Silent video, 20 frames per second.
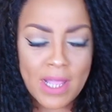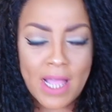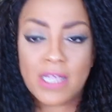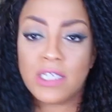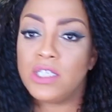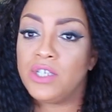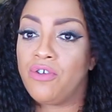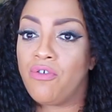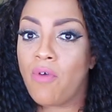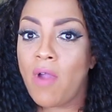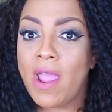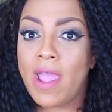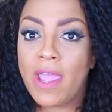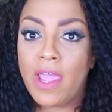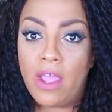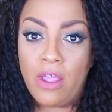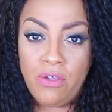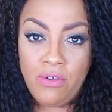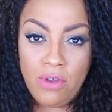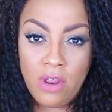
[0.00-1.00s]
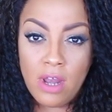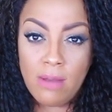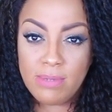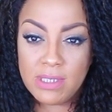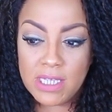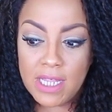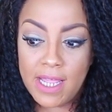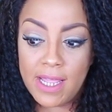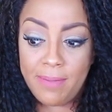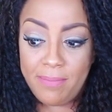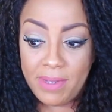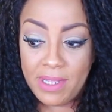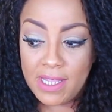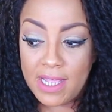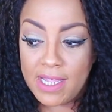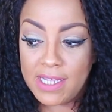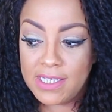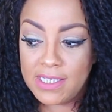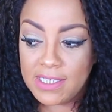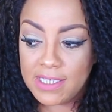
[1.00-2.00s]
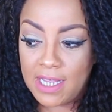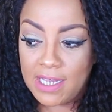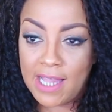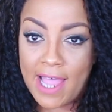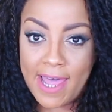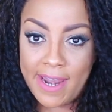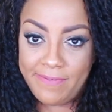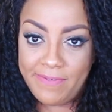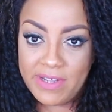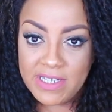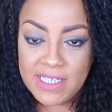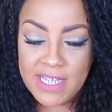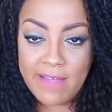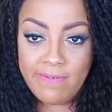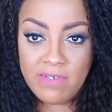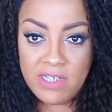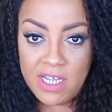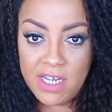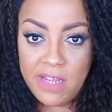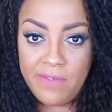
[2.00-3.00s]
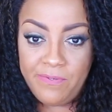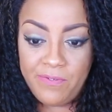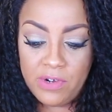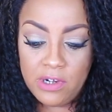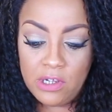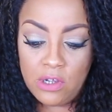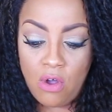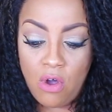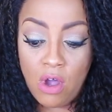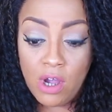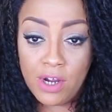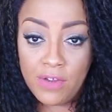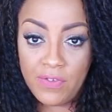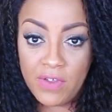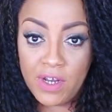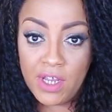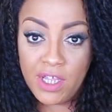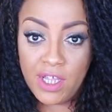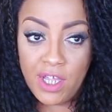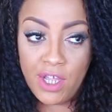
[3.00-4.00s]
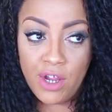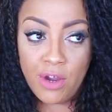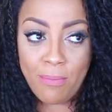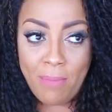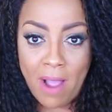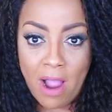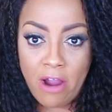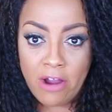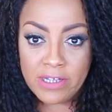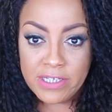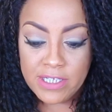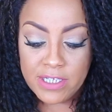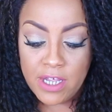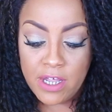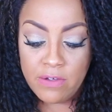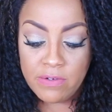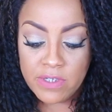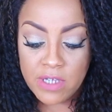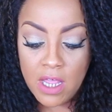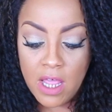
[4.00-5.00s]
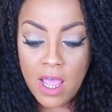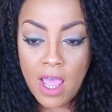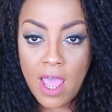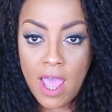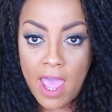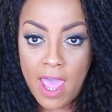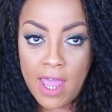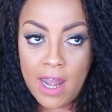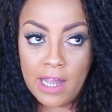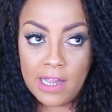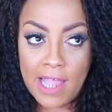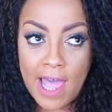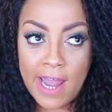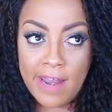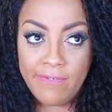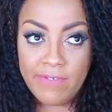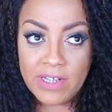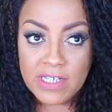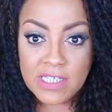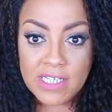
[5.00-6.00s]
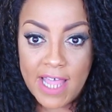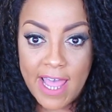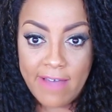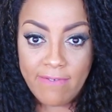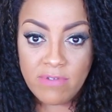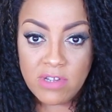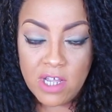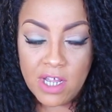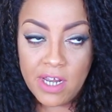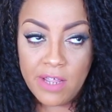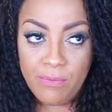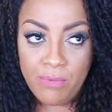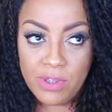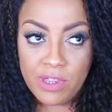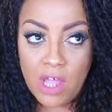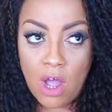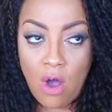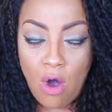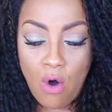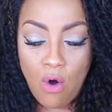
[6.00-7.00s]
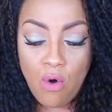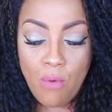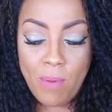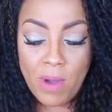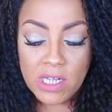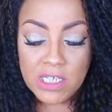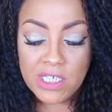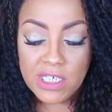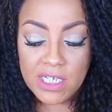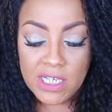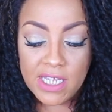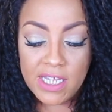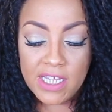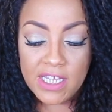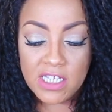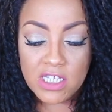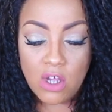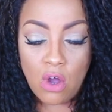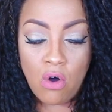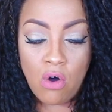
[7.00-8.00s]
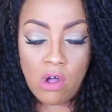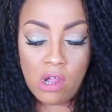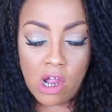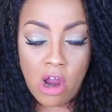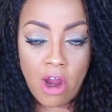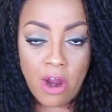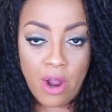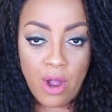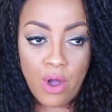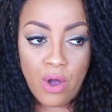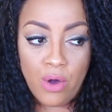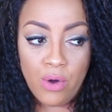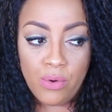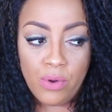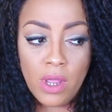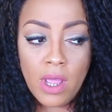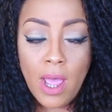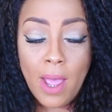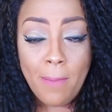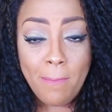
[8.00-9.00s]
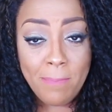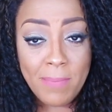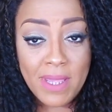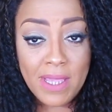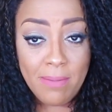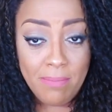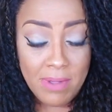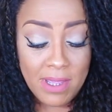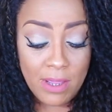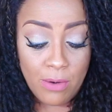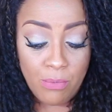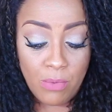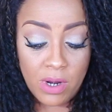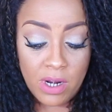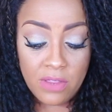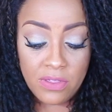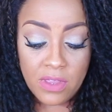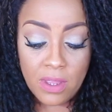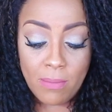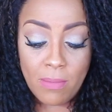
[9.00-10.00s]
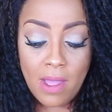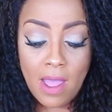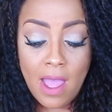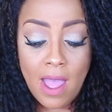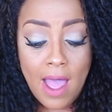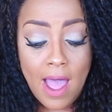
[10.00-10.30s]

That's great. You know what I'm saying? Because a lot of us have done it for longer than a year by ourselves. And a lot of us have done it with a whole bunch of kids all our own, me being one of them.